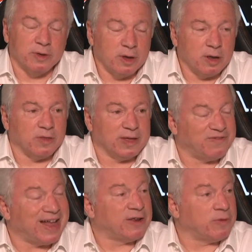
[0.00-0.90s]
the
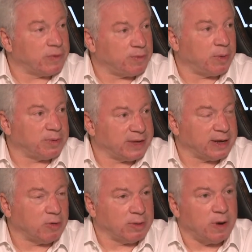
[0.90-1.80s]
value of the property
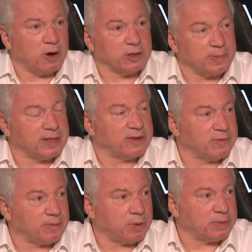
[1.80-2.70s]
or the marketability of
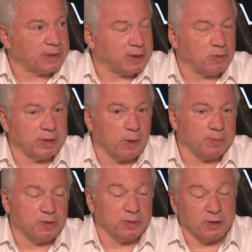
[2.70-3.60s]
the property or the
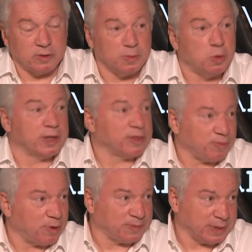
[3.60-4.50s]
opportunity to mortgage the
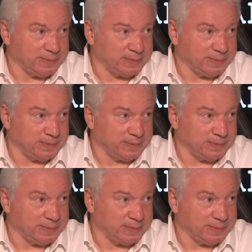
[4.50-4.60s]
property.